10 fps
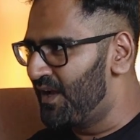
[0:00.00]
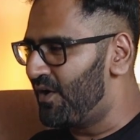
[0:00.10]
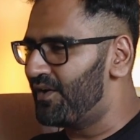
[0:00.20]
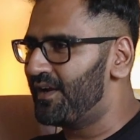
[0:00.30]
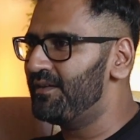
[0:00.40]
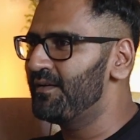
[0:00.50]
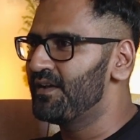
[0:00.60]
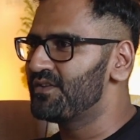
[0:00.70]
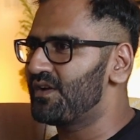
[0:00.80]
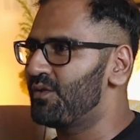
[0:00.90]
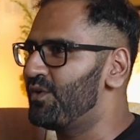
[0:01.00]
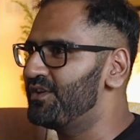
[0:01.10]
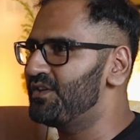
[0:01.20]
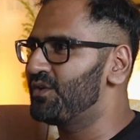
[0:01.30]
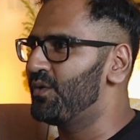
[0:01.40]
All right. So I
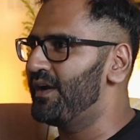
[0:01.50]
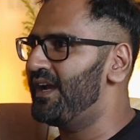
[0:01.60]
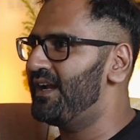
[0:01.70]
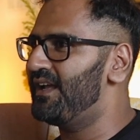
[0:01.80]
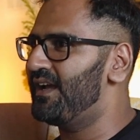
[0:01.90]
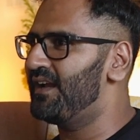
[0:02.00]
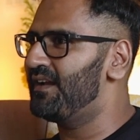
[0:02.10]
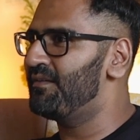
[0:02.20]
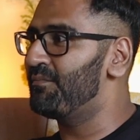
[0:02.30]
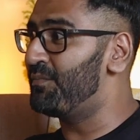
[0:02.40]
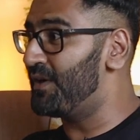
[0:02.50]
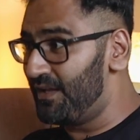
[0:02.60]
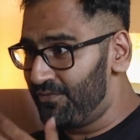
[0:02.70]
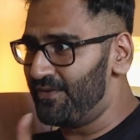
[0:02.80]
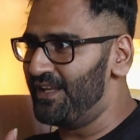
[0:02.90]
want you to go ahead and
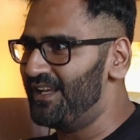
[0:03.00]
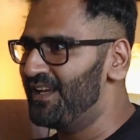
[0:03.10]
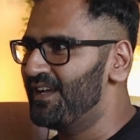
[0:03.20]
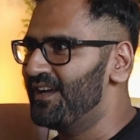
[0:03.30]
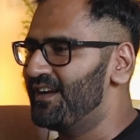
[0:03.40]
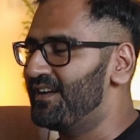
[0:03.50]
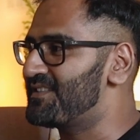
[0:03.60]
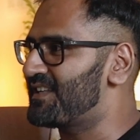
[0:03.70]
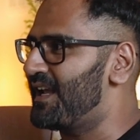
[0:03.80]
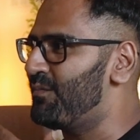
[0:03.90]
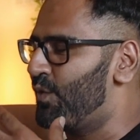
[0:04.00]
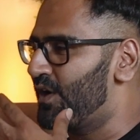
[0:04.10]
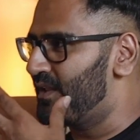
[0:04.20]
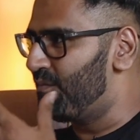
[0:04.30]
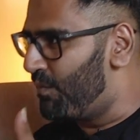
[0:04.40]
briefly describe what
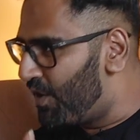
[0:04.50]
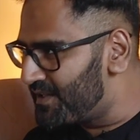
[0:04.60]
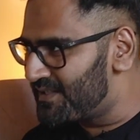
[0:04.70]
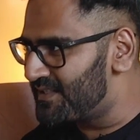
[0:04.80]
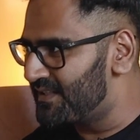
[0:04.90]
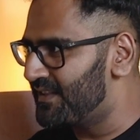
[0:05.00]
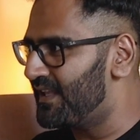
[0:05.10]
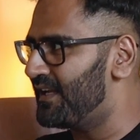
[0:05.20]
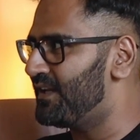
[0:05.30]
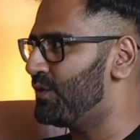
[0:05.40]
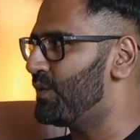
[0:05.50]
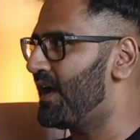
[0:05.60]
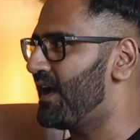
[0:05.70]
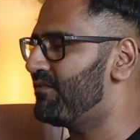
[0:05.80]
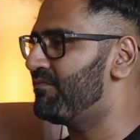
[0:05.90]
are the mods that you
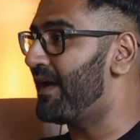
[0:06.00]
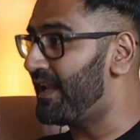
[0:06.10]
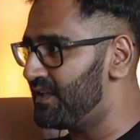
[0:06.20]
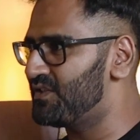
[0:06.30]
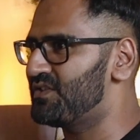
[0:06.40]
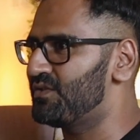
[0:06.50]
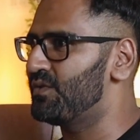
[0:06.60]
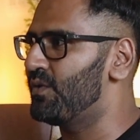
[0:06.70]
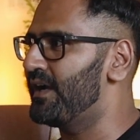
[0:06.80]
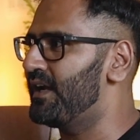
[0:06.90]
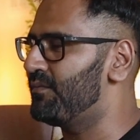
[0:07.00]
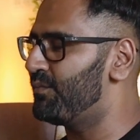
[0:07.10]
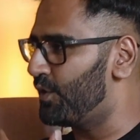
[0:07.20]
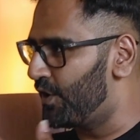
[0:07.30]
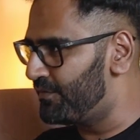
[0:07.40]
have managed to go ahead and
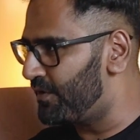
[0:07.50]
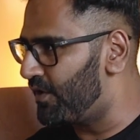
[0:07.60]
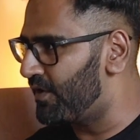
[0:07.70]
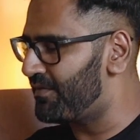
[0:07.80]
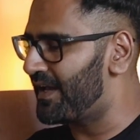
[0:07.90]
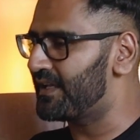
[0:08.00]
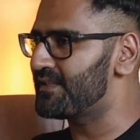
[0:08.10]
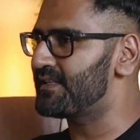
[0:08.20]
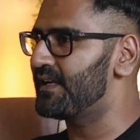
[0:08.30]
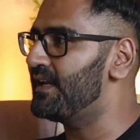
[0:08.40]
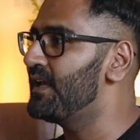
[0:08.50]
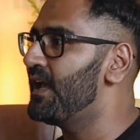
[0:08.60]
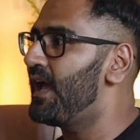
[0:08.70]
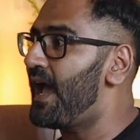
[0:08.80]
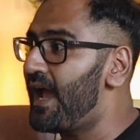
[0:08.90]
pull off on Frankenstein,
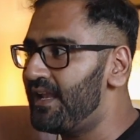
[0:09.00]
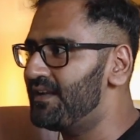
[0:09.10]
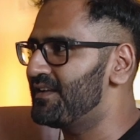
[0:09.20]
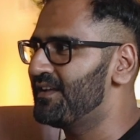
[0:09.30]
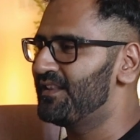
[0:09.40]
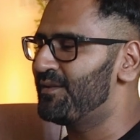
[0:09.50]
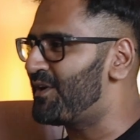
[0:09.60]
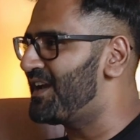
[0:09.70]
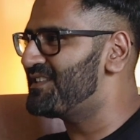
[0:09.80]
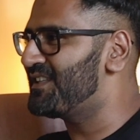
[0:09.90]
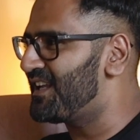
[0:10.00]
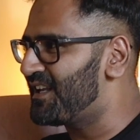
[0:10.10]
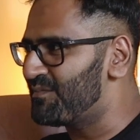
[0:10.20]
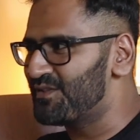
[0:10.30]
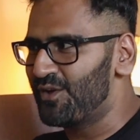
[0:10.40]
and the pricing that
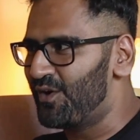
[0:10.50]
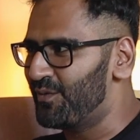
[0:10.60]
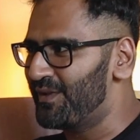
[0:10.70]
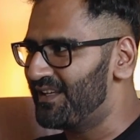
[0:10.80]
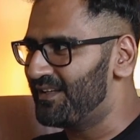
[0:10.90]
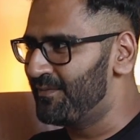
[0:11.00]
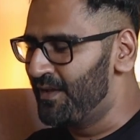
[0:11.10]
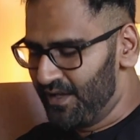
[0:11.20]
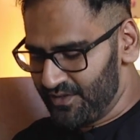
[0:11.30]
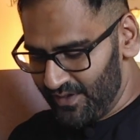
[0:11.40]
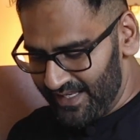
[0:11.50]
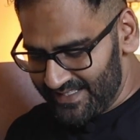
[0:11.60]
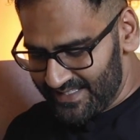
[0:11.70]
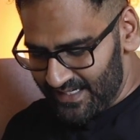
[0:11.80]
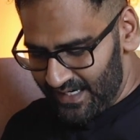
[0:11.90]
comes along with it. So
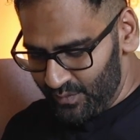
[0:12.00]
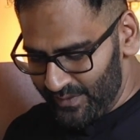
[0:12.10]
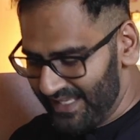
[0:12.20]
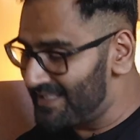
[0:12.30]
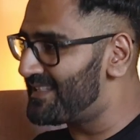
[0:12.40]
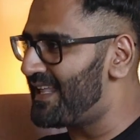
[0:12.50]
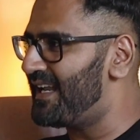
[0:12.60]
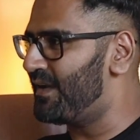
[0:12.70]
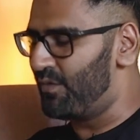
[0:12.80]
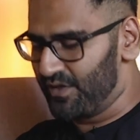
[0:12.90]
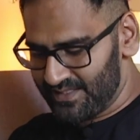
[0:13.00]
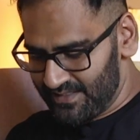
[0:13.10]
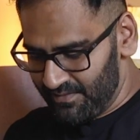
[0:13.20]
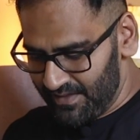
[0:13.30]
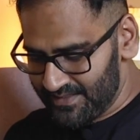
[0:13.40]
let's start with the aesthetic
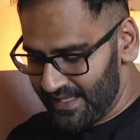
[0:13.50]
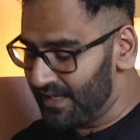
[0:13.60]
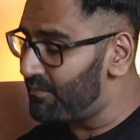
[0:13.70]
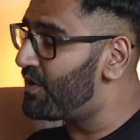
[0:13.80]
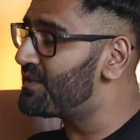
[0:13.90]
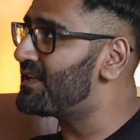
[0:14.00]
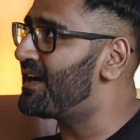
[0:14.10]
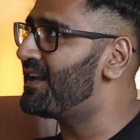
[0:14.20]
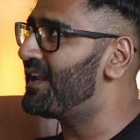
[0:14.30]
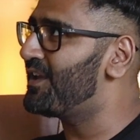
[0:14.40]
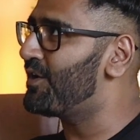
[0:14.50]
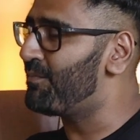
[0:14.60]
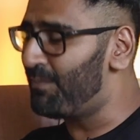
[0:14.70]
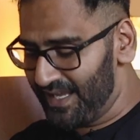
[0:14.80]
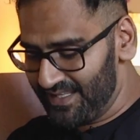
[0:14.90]
mods. Aesthetic mods are like your
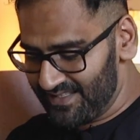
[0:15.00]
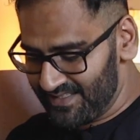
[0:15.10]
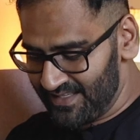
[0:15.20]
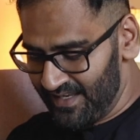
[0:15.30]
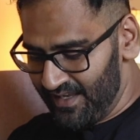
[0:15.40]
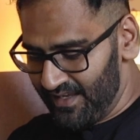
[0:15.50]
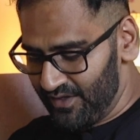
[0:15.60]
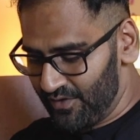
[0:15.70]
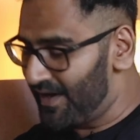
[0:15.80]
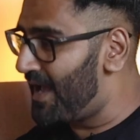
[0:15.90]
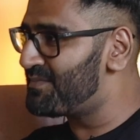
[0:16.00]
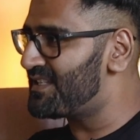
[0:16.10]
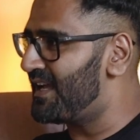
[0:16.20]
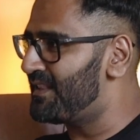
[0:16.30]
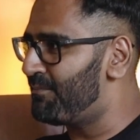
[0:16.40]
paints, your wraps,
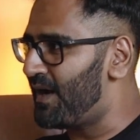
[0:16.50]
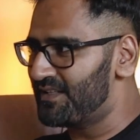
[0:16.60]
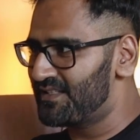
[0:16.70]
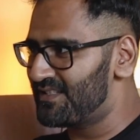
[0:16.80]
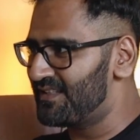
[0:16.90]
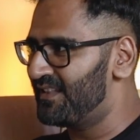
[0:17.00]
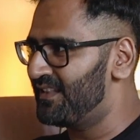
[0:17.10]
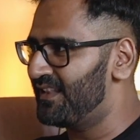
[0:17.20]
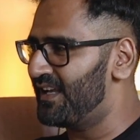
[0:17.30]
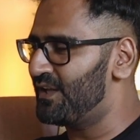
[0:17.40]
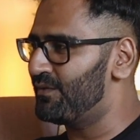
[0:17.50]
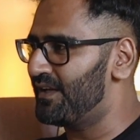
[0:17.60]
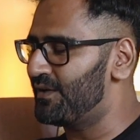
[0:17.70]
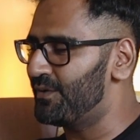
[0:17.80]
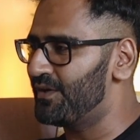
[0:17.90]
and the parts that you have
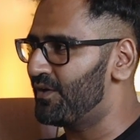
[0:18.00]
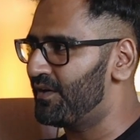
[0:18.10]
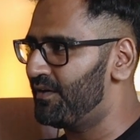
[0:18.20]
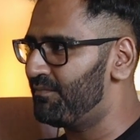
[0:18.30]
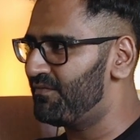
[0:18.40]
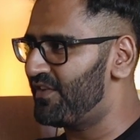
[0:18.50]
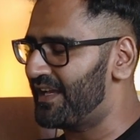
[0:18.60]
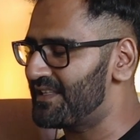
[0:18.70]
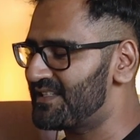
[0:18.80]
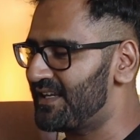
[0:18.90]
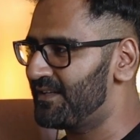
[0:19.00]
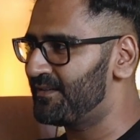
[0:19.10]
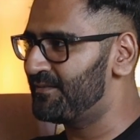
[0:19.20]
included on Frankenstein.